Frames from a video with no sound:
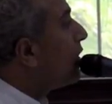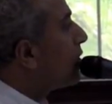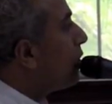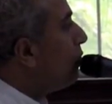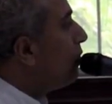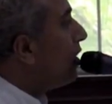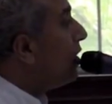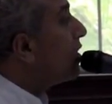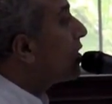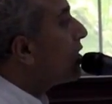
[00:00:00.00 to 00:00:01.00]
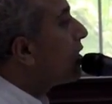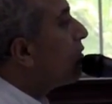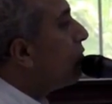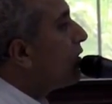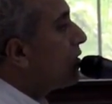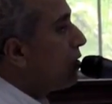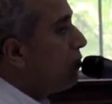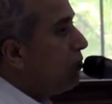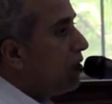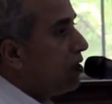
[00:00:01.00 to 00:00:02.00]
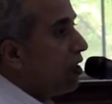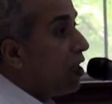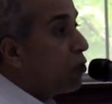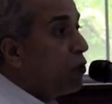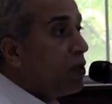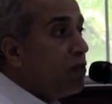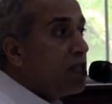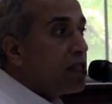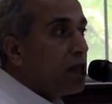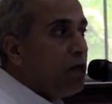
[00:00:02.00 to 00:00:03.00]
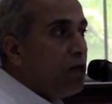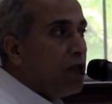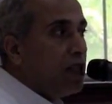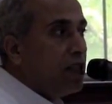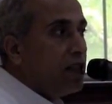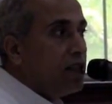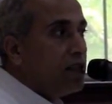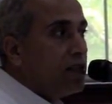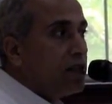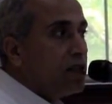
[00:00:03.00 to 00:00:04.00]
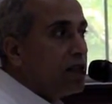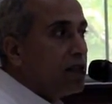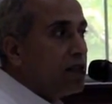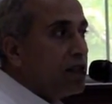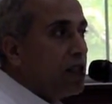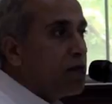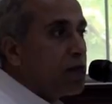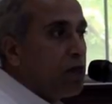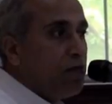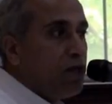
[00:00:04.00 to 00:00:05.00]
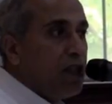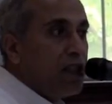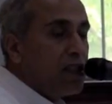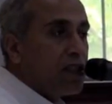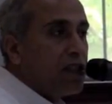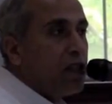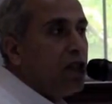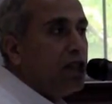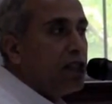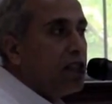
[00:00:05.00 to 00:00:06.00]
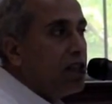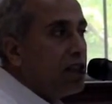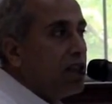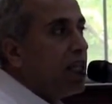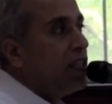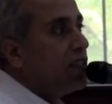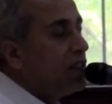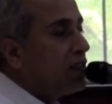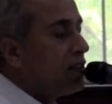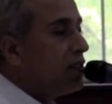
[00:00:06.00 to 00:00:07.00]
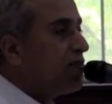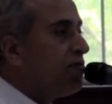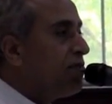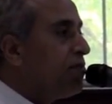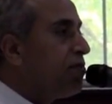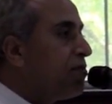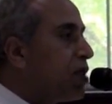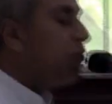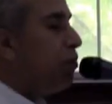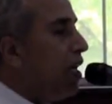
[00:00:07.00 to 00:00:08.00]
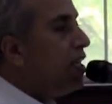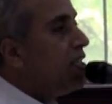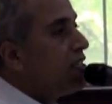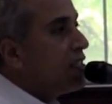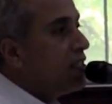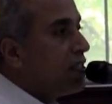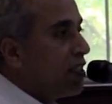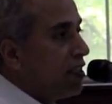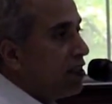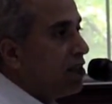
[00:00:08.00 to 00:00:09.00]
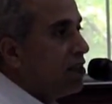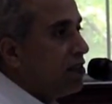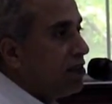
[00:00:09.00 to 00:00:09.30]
with someone, discussing with someone, arguing with someone. If someone is not in that balanced state,